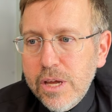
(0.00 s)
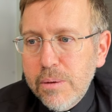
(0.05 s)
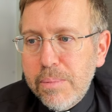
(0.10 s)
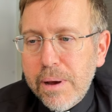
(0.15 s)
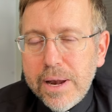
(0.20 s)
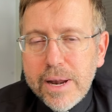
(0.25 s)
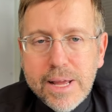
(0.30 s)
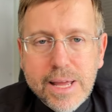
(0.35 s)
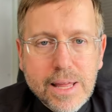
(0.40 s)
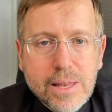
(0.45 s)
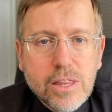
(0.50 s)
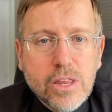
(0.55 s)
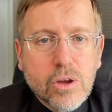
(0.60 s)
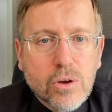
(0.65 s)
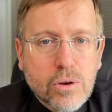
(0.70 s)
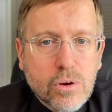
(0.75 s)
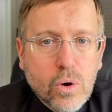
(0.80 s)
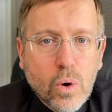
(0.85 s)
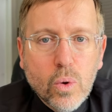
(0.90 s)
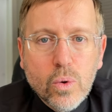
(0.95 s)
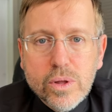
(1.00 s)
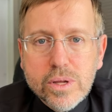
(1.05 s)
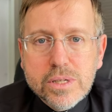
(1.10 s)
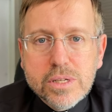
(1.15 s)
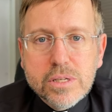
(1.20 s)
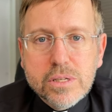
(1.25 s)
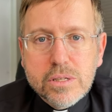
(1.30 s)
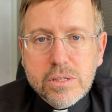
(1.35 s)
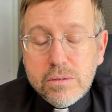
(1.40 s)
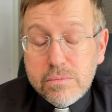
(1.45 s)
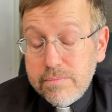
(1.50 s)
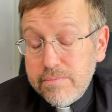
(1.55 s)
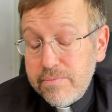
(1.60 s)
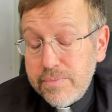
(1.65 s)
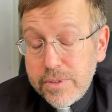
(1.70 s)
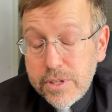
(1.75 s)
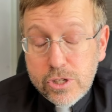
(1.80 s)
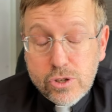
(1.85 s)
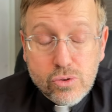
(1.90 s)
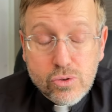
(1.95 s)
about it, again, their goal is
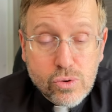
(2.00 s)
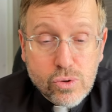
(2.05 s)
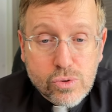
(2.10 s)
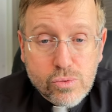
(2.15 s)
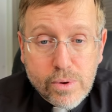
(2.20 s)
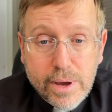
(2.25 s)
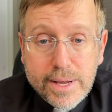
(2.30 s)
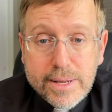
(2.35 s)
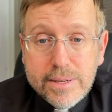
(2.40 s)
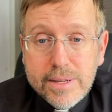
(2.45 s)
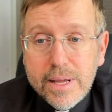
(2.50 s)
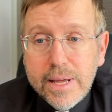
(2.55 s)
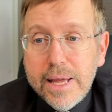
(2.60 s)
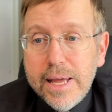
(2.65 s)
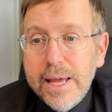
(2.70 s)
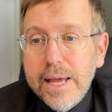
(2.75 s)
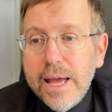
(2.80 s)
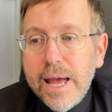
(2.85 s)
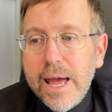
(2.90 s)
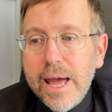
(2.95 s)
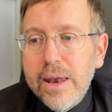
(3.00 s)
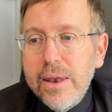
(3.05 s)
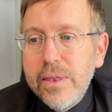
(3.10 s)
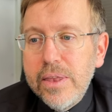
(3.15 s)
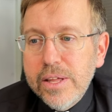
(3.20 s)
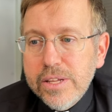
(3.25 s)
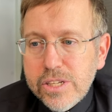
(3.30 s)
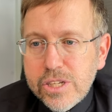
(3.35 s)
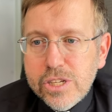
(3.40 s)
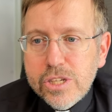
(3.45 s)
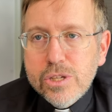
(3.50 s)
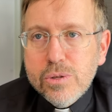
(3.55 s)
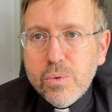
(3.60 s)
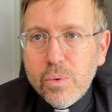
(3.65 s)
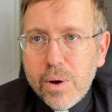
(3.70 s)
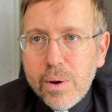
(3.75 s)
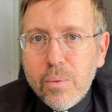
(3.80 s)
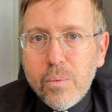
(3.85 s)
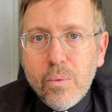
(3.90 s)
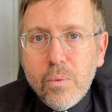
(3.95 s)
the truth, right? And this is
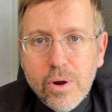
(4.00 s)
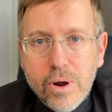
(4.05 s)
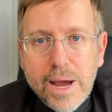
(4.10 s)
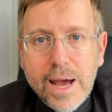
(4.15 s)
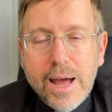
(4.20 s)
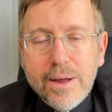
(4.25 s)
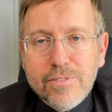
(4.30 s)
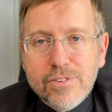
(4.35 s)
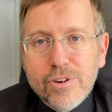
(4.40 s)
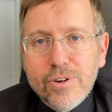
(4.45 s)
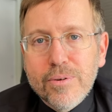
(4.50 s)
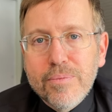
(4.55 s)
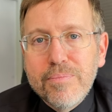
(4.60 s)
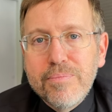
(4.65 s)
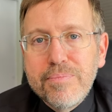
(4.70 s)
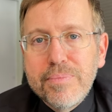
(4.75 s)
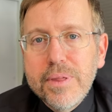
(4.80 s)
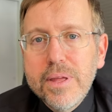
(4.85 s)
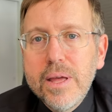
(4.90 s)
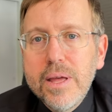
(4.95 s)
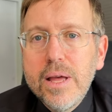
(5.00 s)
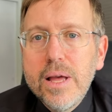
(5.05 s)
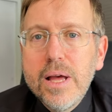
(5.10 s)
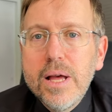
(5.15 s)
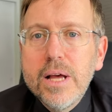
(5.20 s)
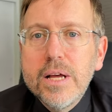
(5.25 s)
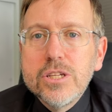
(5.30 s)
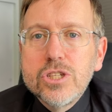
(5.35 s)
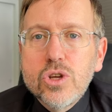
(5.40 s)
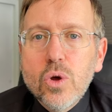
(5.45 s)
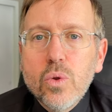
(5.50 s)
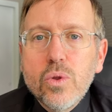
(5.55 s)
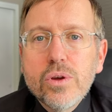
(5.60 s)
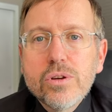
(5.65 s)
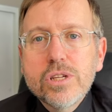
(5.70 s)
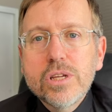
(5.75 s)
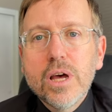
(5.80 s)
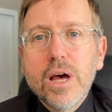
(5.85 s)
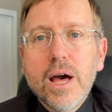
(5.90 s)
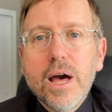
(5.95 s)
what we're after. So
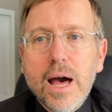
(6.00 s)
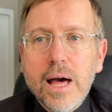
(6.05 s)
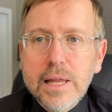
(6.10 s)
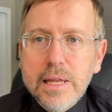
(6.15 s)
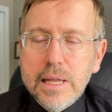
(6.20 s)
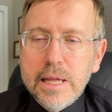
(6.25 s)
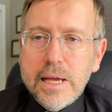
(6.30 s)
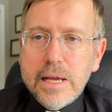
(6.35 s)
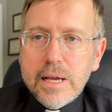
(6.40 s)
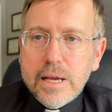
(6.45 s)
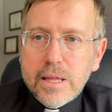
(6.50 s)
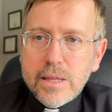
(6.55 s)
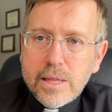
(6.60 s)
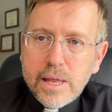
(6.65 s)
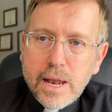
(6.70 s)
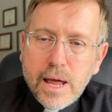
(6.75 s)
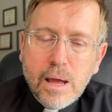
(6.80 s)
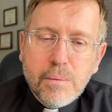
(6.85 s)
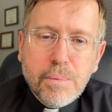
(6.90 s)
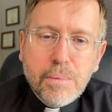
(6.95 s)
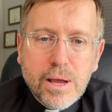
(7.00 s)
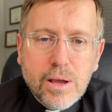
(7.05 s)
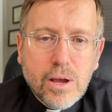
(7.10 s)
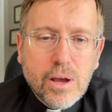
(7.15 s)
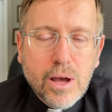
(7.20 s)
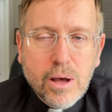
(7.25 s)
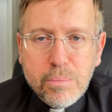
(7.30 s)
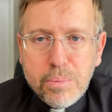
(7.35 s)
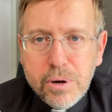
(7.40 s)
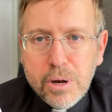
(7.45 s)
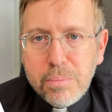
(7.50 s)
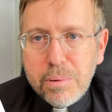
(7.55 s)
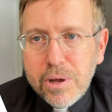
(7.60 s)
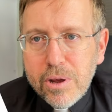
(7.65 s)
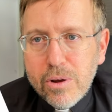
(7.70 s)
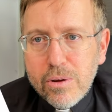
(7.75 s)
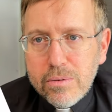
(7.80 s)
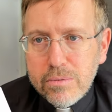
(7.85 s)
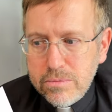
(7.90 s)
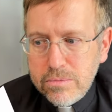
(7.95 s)
there's a link that I'll put up
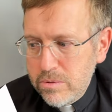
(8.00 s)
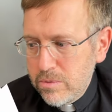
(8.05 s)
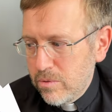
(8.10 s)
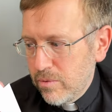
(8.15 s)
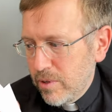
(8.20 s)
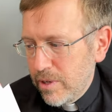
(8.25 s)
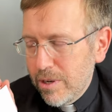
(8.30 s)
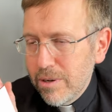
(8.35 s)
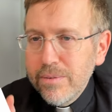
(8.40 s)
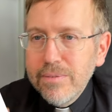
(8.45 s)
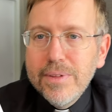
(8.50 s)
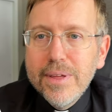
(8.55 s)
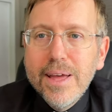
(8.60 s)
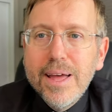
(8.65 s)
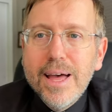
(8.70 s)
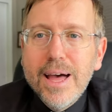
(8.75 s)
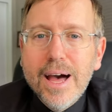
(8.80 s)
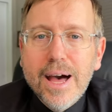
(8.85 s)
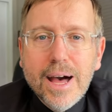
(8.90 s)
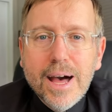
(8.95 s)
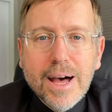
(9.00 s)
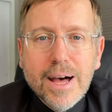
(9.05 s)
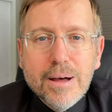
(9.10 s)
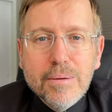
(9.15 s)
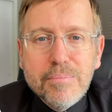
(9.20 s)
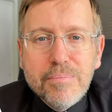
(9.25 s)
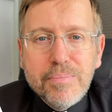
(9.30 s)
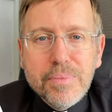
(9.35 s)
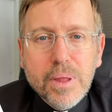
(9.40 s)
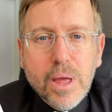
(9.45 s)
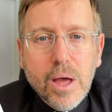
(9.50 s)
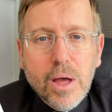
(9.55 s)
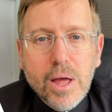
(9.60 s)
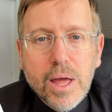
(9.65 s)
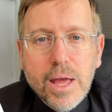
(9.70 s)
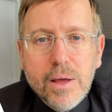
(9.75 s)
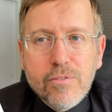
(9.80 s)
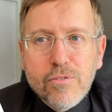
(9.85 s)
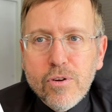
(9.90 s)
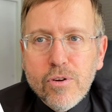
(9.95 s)
here, over here, from
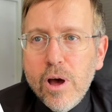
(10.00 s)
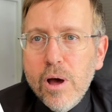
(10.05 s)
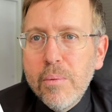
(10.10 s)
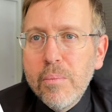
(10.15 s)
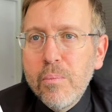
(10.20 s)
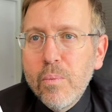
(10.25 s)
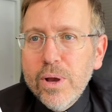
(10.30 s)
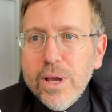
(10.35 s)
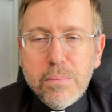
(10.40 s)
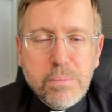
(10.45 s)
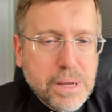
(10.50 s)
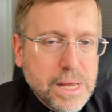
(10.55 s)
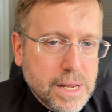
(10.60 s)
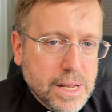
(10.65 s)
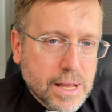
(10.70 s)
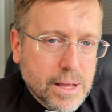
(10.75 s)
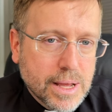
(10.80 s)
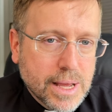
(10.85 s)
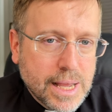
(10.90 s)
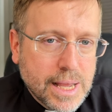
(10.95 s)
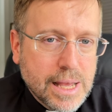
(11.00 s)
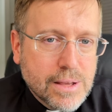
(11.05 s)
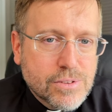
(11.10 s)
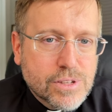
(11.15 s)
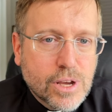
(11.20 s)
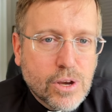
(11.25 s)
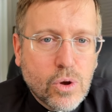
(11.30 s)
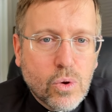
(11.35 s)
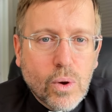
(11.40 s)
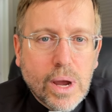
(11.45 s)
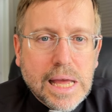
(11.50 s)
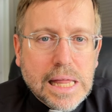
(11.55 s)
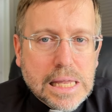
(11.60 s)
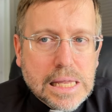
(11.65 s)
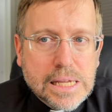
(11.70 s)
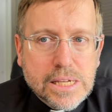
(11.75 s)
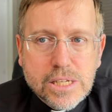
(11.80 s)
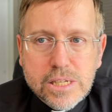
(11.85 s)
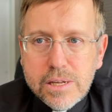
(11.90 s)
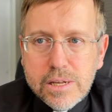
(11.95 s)
Wikipedia. It gives a great
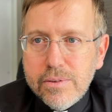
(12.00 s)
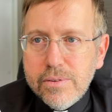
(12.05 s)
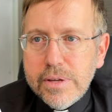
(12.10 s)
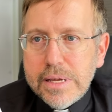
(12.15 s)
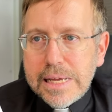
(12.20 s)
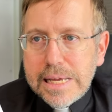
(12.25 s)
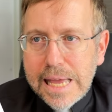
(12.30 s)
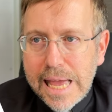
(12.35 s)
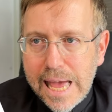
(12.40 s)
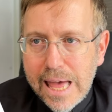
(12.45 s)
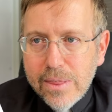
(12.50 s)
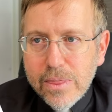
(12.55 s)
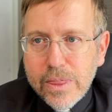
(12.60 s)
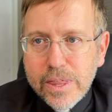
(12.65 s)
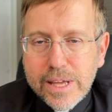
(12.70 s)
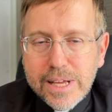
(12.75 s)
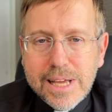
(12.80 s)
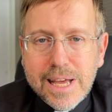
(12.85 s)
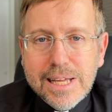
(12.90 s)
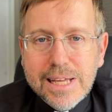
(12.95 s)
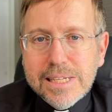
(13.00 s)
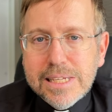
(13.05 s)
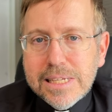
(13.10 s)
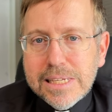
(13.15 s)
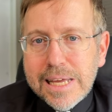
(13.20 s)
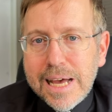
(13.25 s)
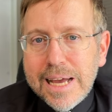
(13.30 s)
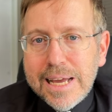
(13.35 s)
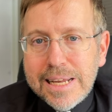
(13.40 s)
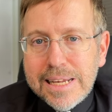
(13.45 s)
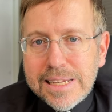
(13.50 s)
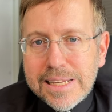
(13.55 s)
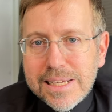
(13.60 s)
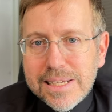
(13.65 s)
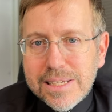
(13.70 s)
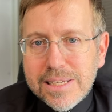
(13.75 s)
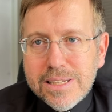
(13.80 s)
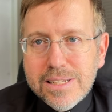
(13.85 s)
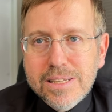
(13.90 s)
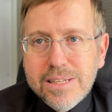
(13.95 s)
list of Catholic
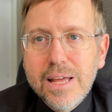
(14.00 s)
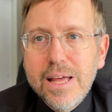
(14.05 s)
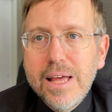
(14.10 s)
scientists,